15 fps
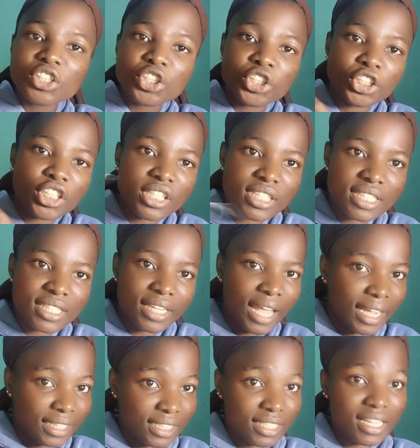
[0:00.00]
sheet
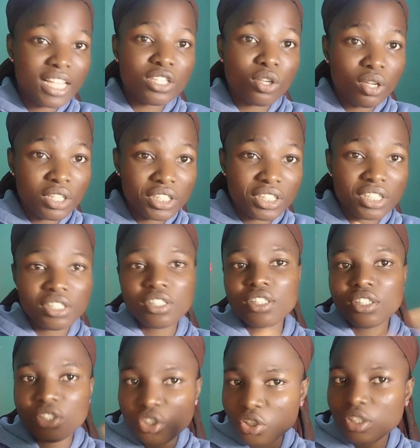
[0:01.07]
like this. Let's call it
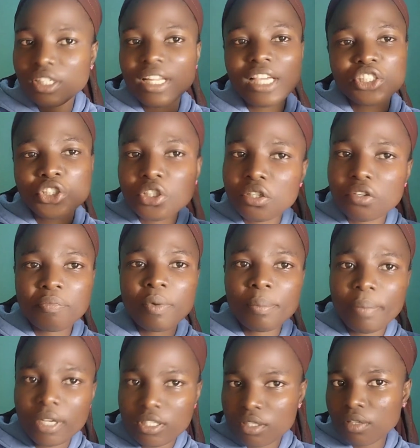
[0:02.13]
a sheet, like sheet of
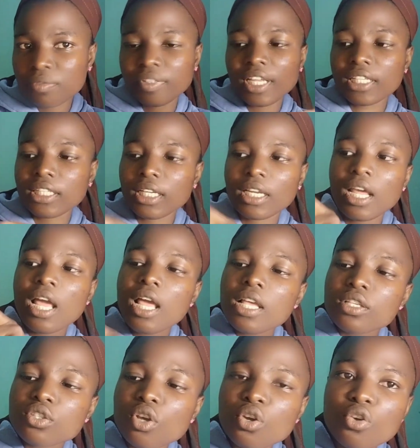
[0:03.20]
paper, stuff like that.
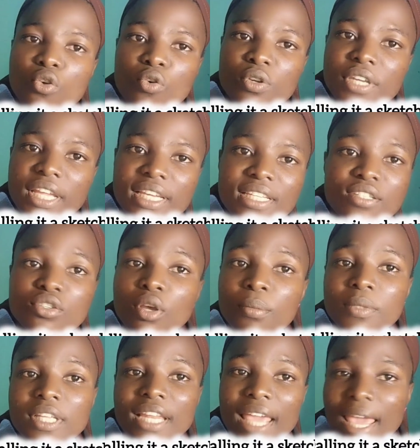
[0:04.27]
So you will need
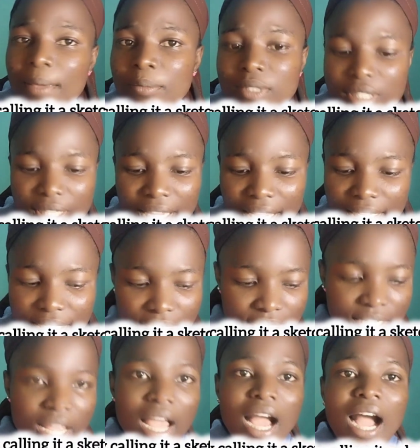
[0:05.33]
something empty like this,
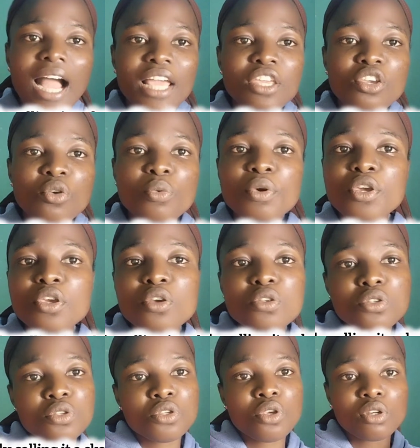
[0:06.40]
and you will
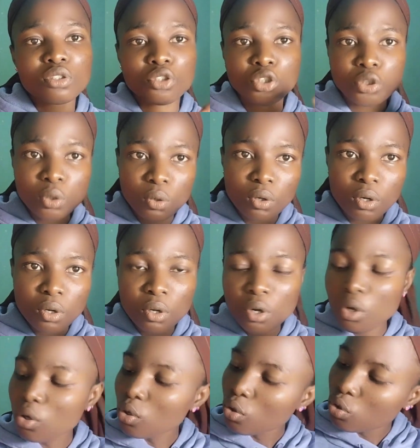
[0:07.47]
use your chalk
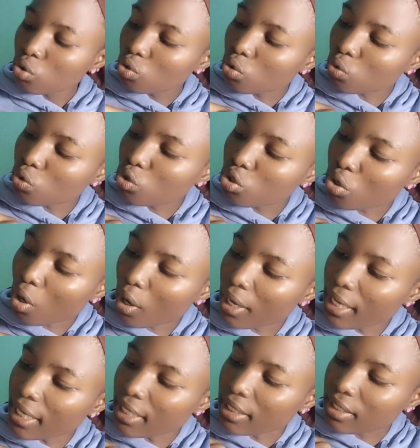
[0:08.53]
to draw
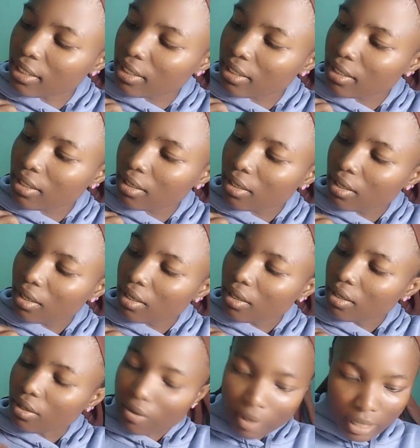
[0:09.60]
it.
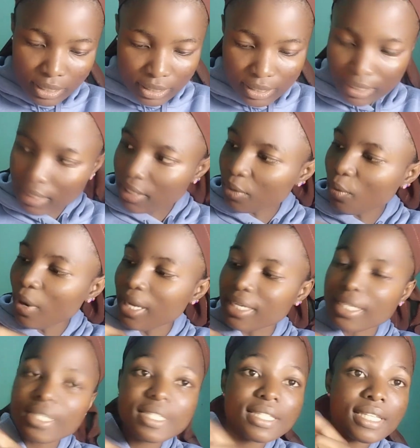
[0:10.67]
You can see the way
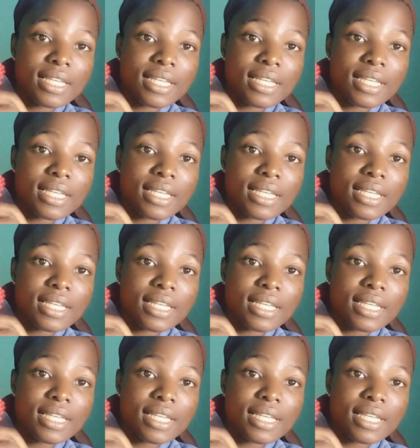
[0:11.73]
this